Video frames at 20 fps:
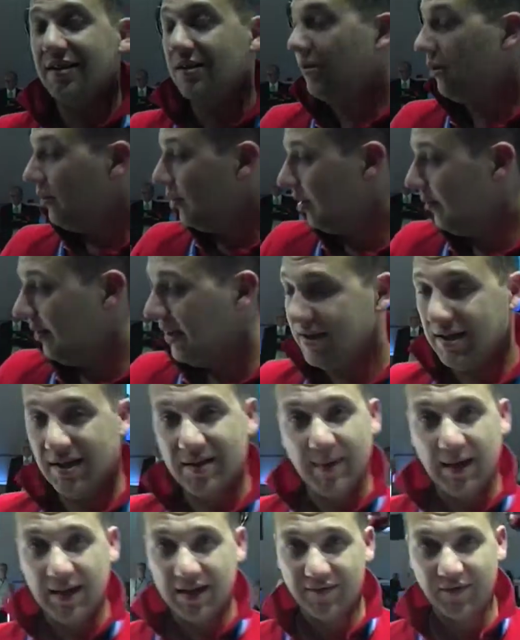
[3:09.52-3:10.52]
not going to be as
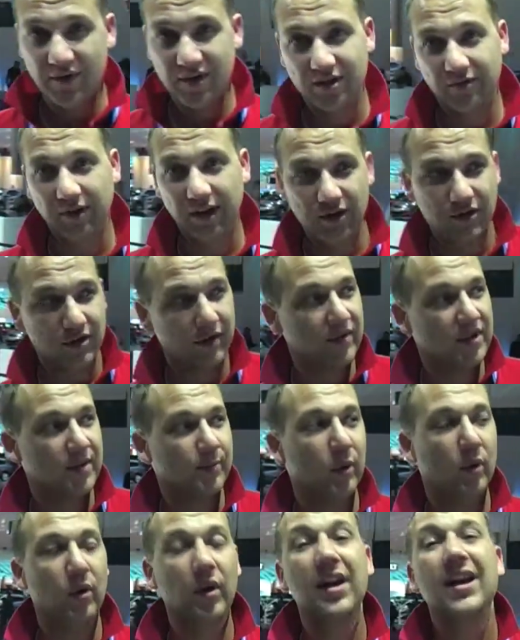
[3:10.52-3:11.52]
expensive as the Range Rover
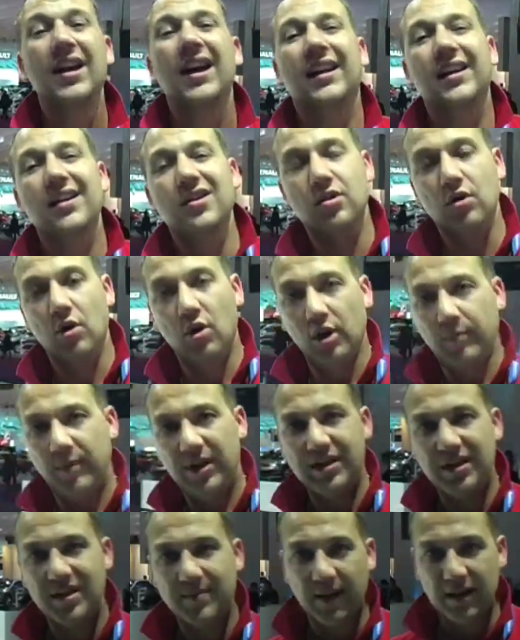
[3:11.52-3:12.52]
Sport, and it's not going to be
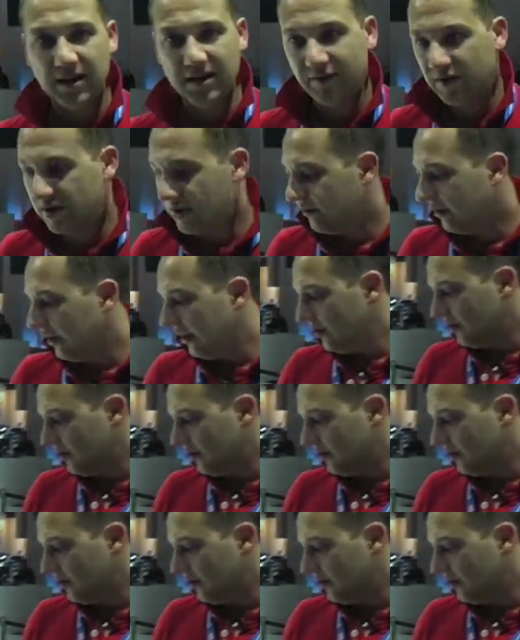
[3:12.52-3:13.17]
as expensive as the Range